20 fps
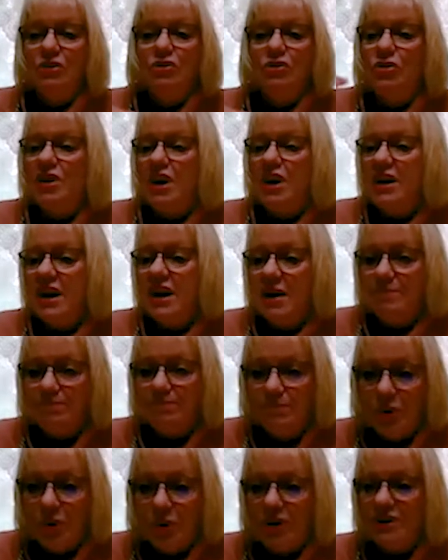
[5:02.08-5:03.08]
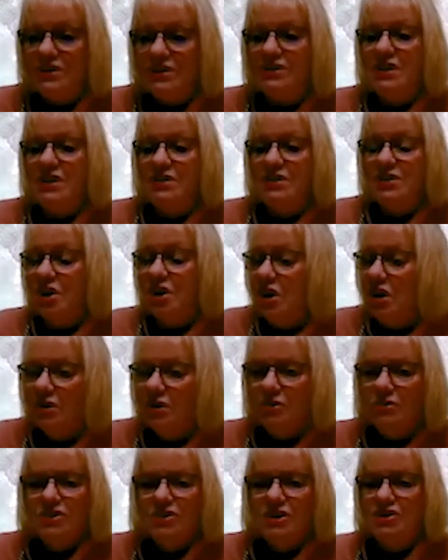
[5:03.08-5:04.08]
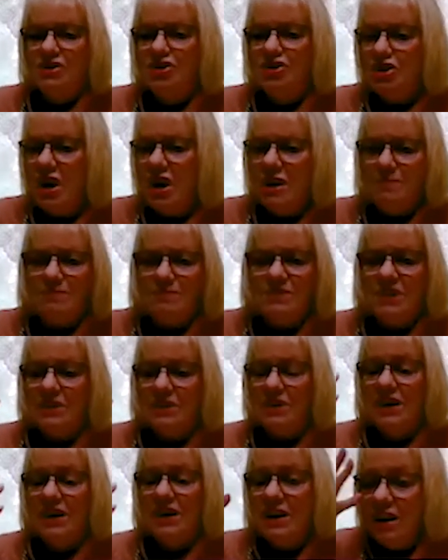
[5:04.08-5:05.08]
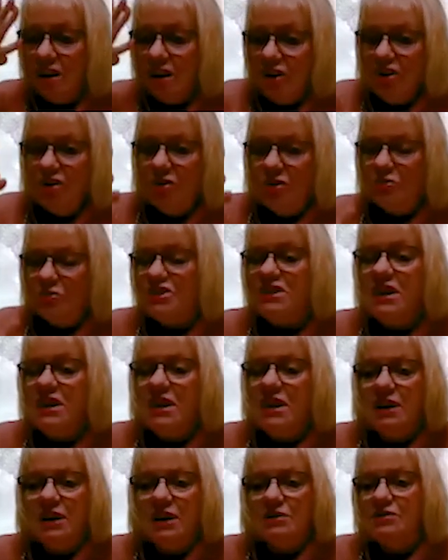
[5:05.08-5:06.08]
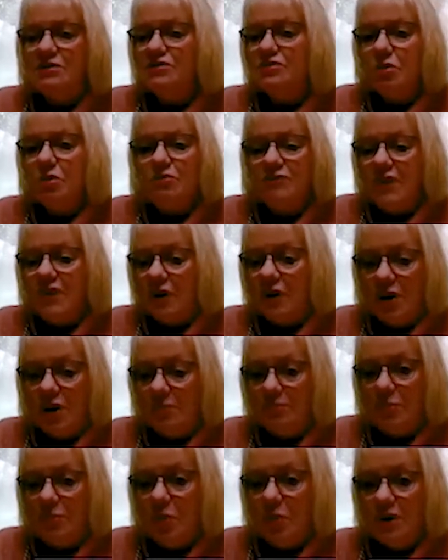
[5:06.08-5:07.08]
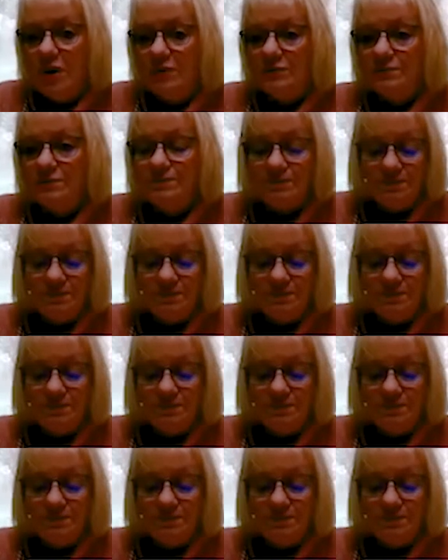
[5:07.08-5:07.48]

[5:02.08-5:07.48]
looking at books and colors and shapes and, seeing is so very important.